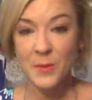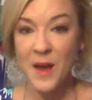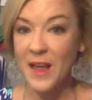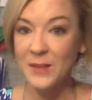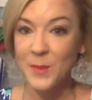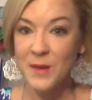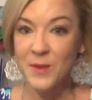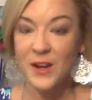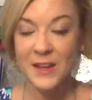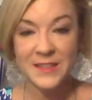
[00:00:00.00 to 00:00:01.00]
at White House Black
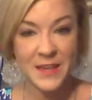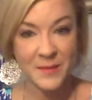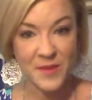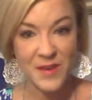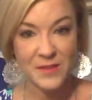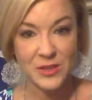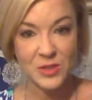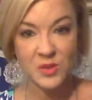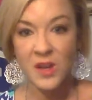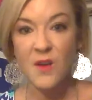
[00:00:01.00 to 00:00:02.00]
Market. It's like my favorite
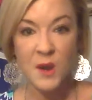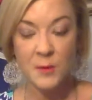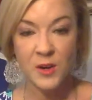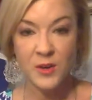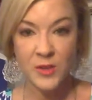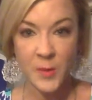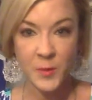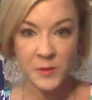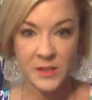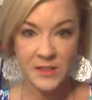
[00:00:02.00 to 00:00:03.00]
store in the whole wide world,
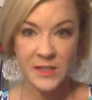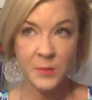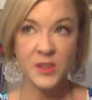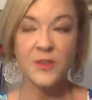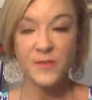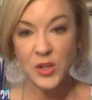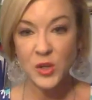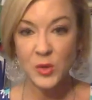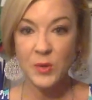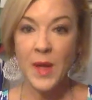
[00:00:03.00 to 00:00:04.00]
number one, because they're one of the
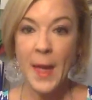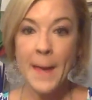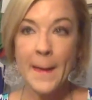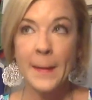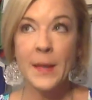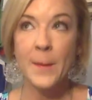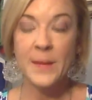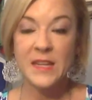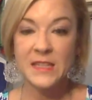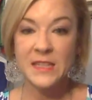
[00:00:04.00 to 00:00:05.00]
few
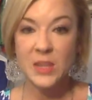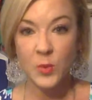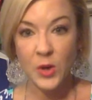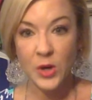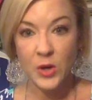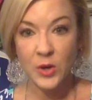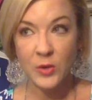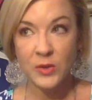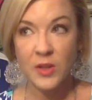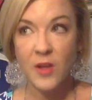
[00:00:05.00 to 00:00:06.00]
companies in the
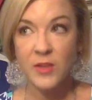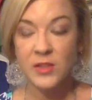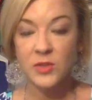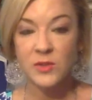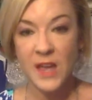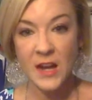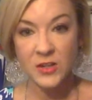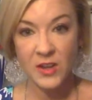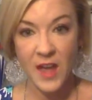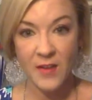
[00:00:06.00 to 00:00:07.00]
world, clothing stores that
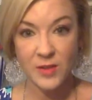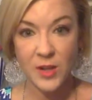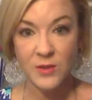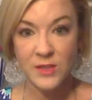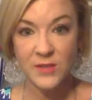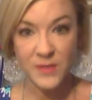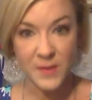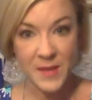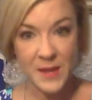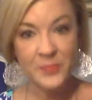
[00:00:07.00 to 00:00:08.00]
actually have clothes that
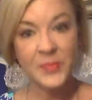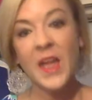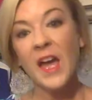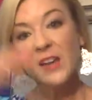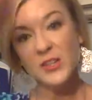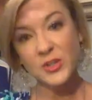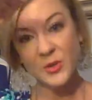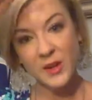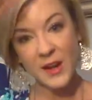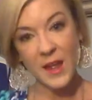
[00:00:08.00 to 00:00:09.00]
fit me. As
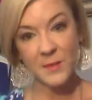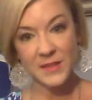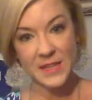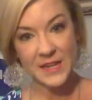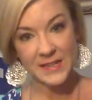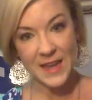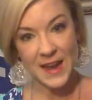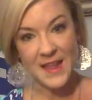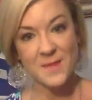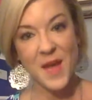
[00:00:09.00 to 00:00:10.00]
short and petite as
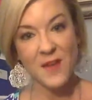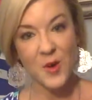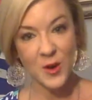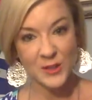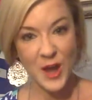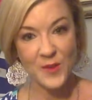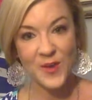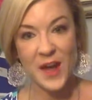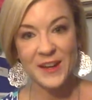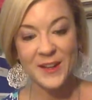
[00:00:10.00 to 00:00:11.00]
I am, I have a hard time
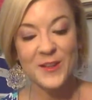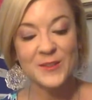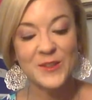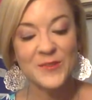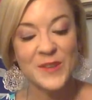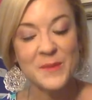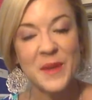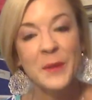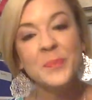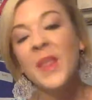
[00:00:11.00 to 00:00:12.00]
finding clothes that fit
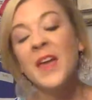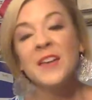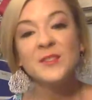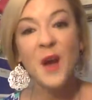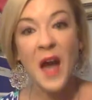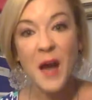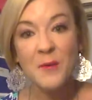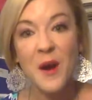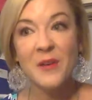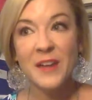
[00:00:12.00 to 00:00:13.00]
me. So I
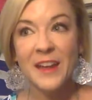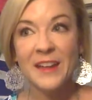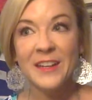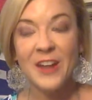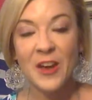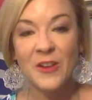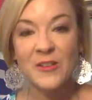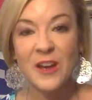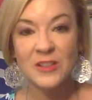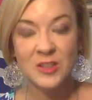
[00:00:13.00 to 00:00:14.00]
walk in, you know,
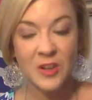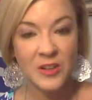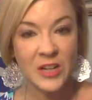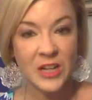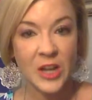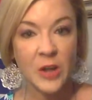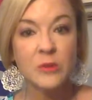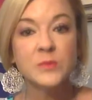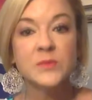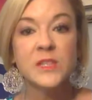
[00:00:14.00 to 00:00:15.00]
not too long
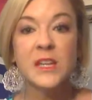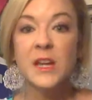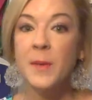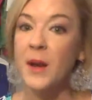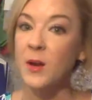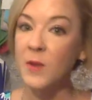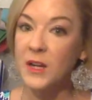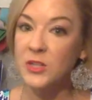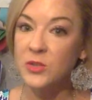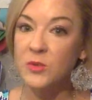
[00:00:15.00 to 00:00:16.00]
ago to get a pair of
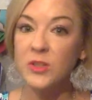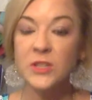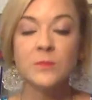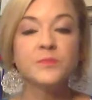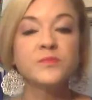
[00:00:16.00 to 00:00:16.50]
white shorts.